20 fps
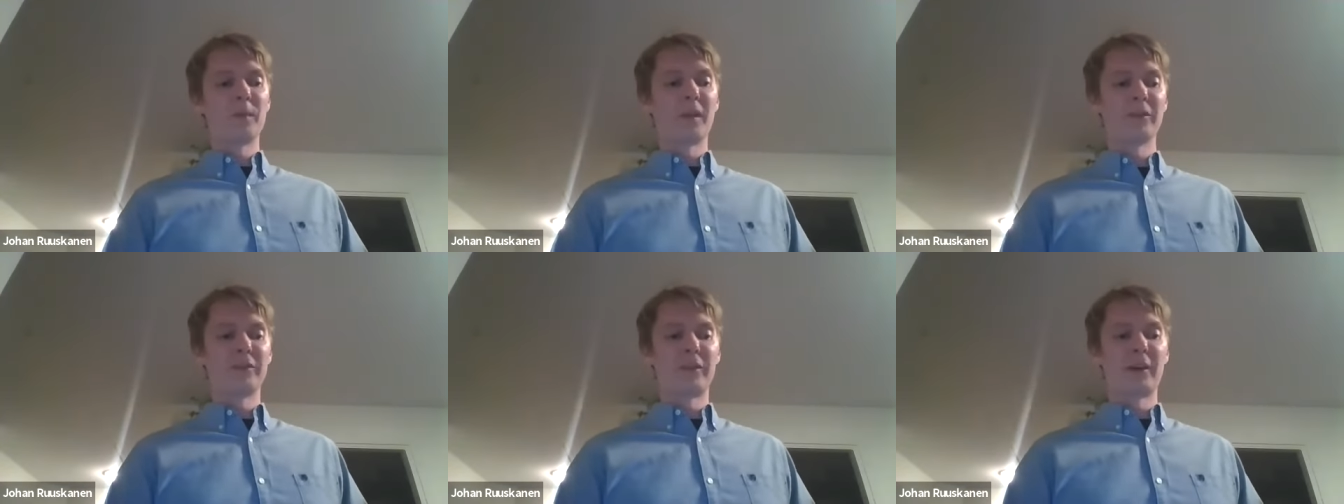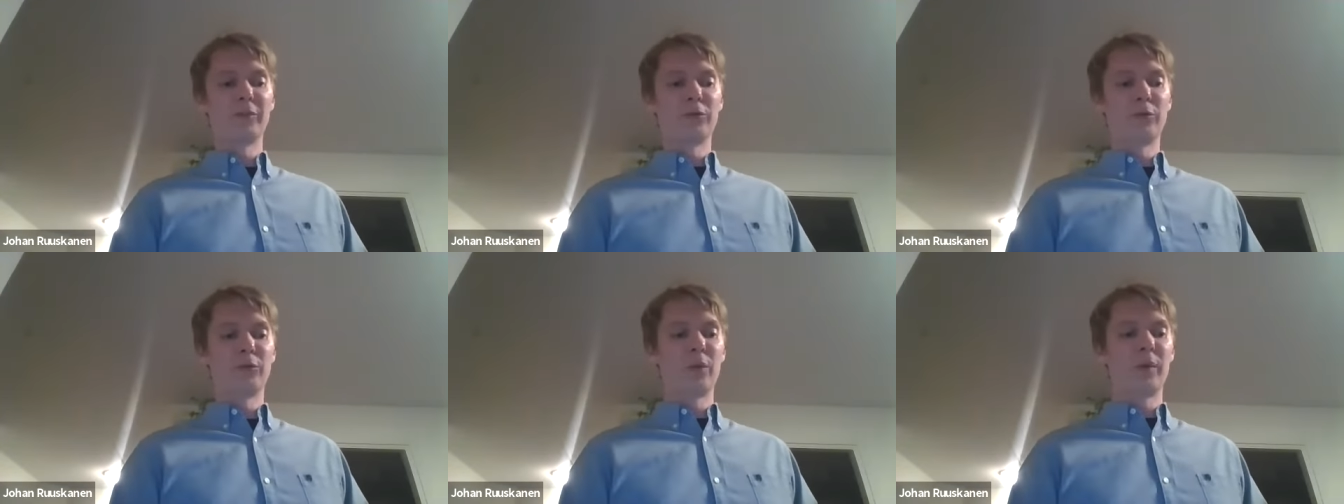
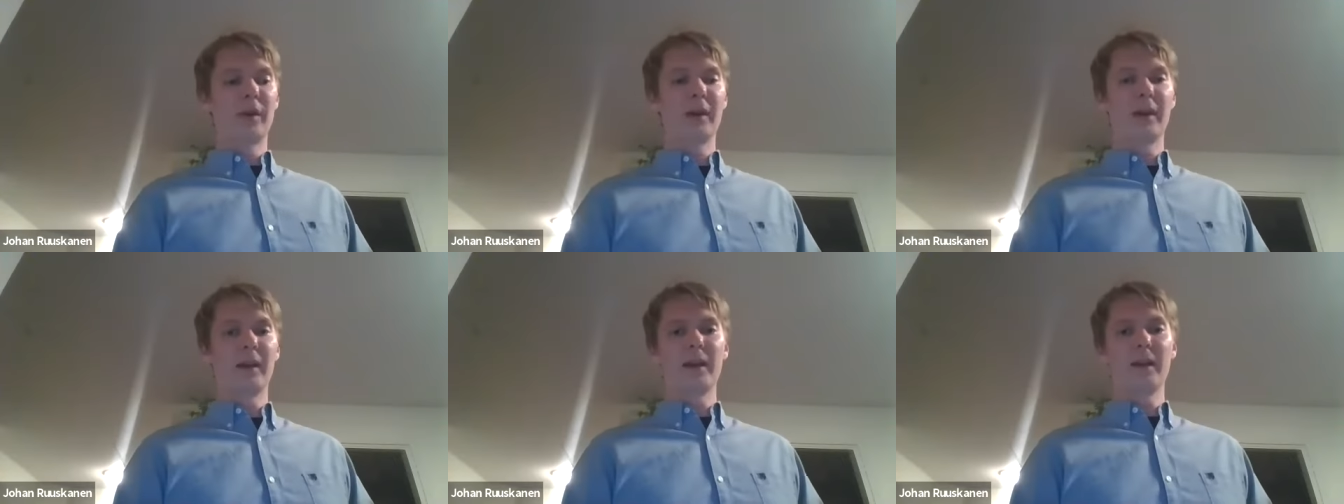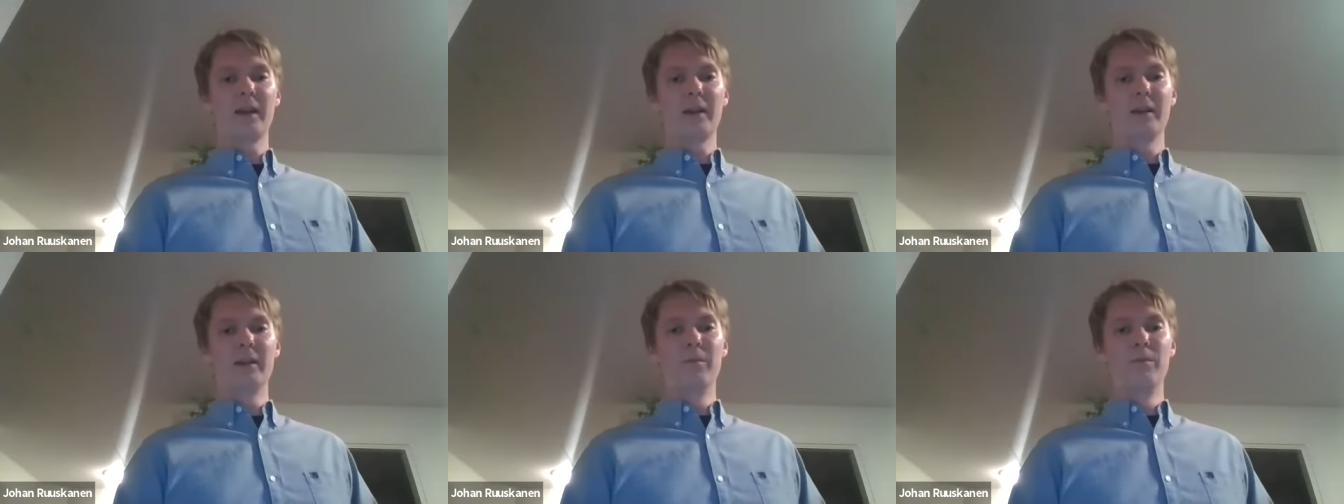Instead, to
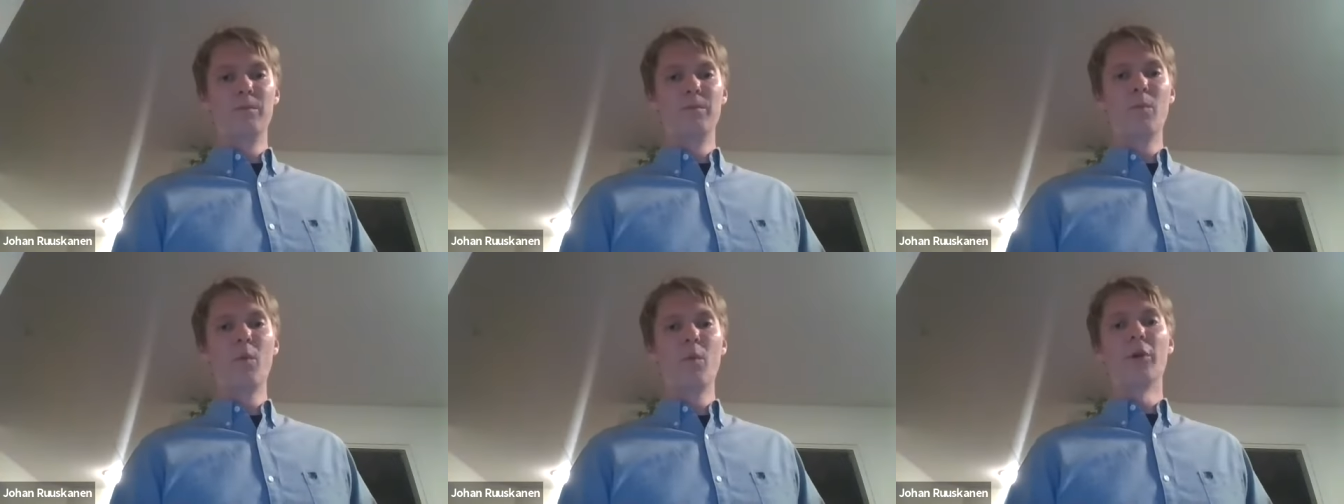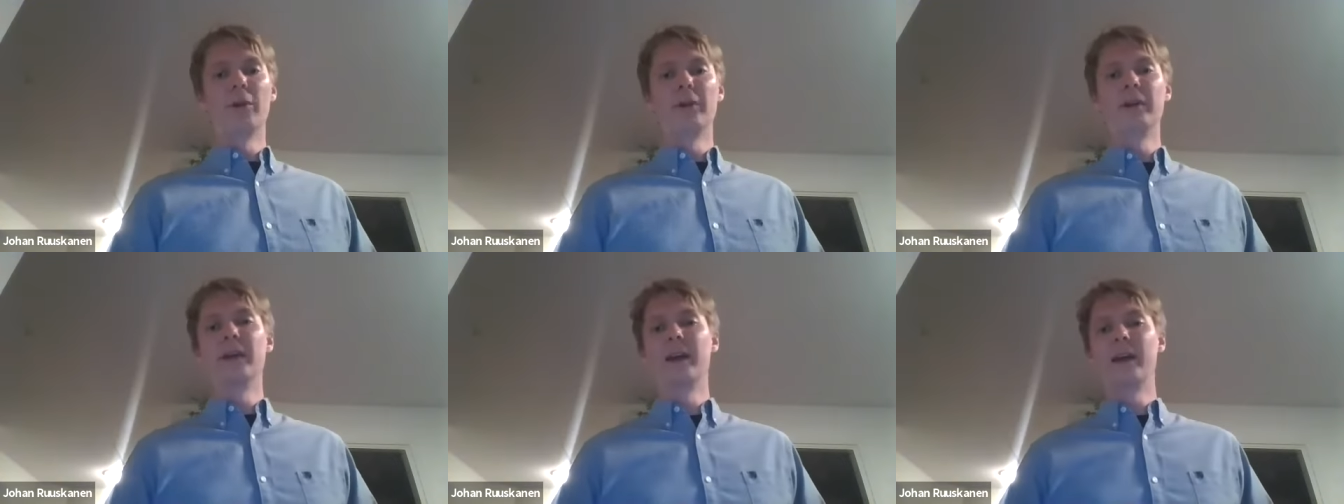
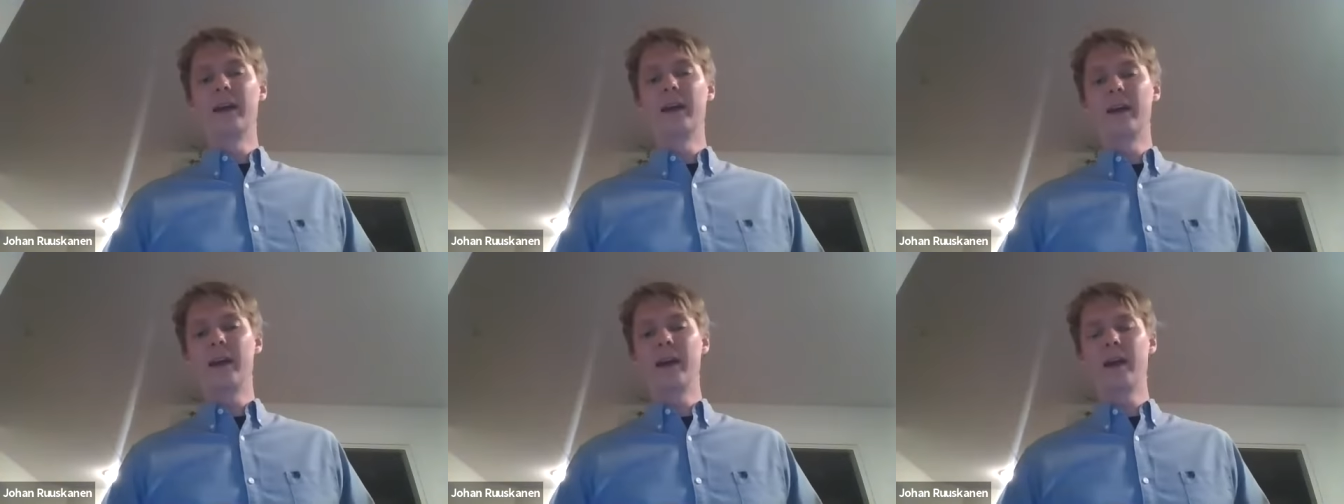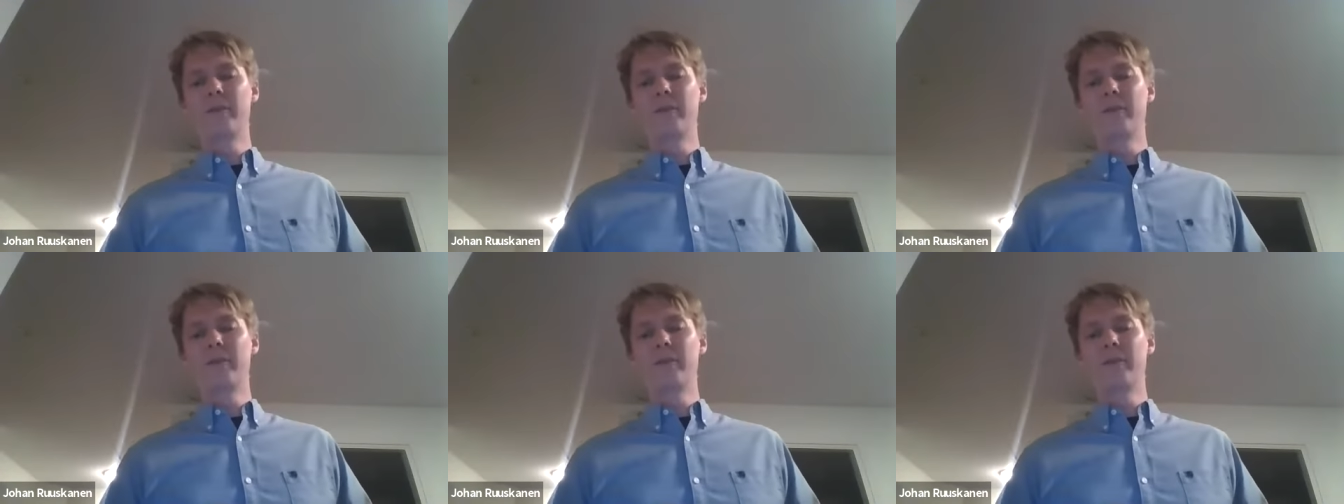model the